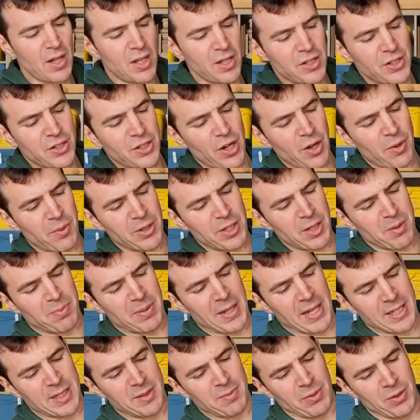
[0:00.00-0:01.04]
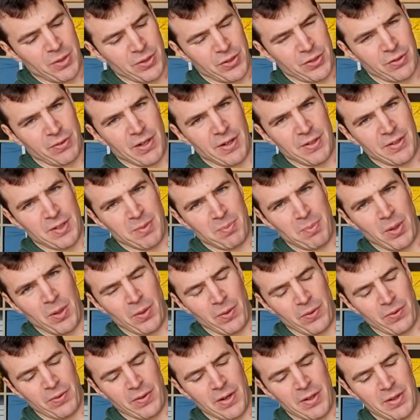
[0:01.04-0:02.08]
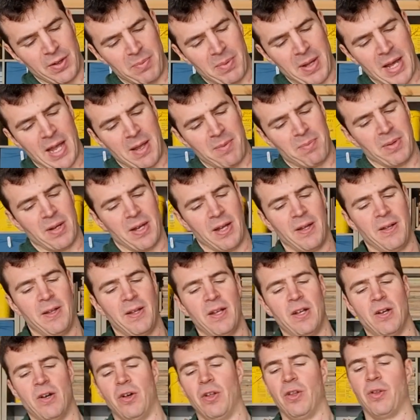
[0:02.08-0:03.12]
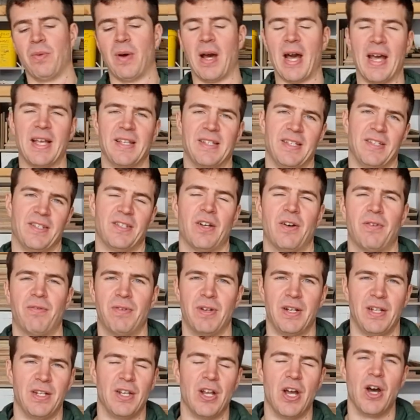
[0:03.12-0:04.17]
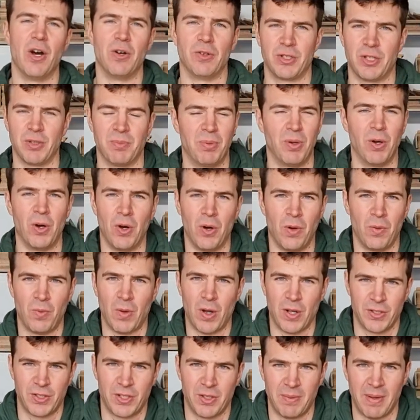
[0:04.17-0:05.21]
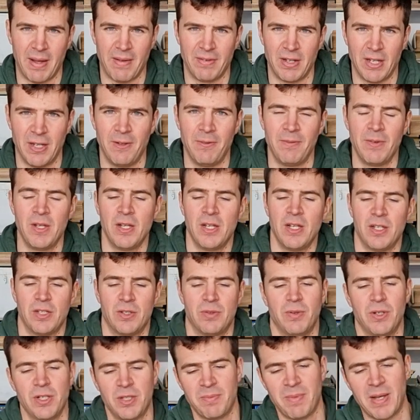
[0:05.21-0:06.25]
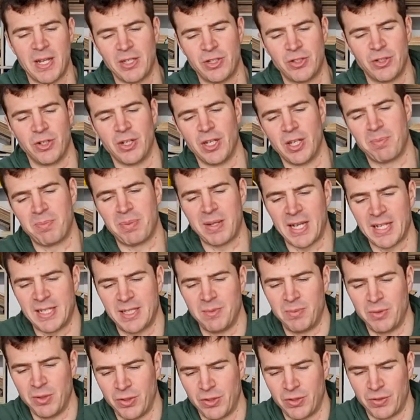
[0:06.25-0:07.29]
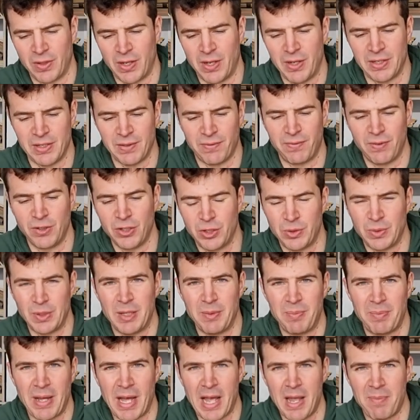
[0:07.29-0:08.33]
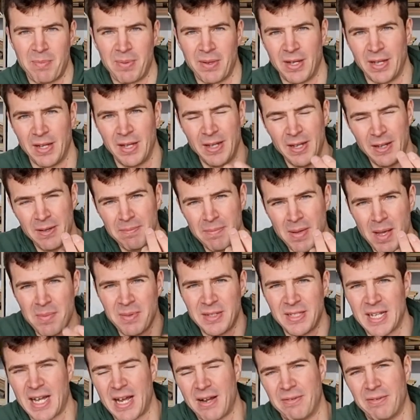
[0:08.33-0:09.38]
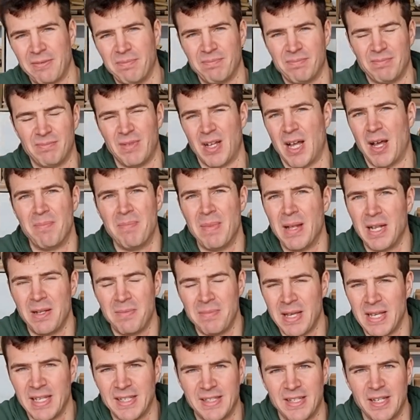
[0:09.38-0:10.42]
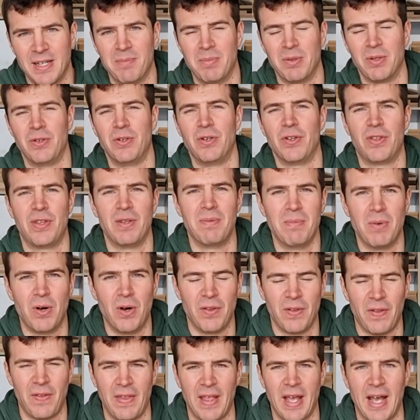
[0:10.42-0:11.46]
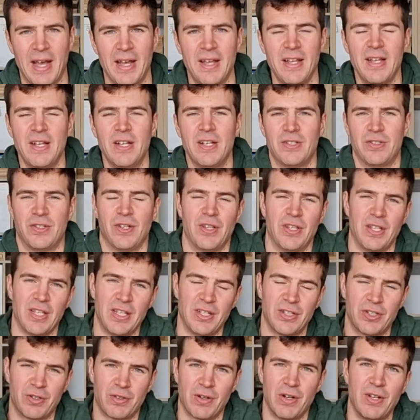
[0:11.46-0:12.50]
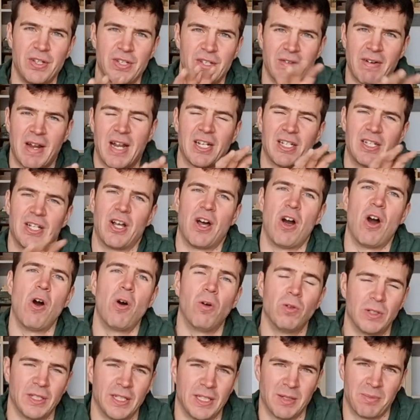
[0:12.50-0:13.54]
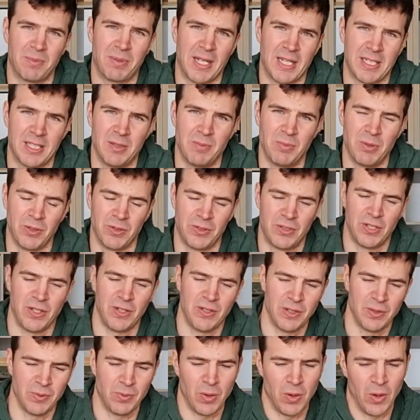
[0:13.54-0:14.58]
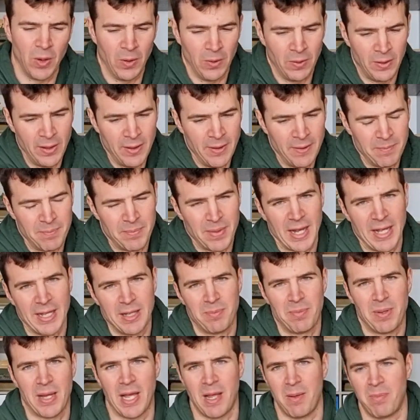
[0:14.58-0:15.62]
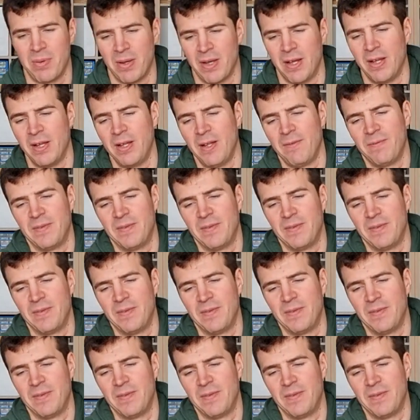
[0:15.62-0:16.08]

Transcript: You don't want your plasterboard screw to pull through the paper, otherwise it's offering no support whatsoever. So always make sure your plasterboard screws are flush with the paper, maybe down a millimeter, but nothing more than that, so that your screws are actually holding the plasterboard to the wall by the paper.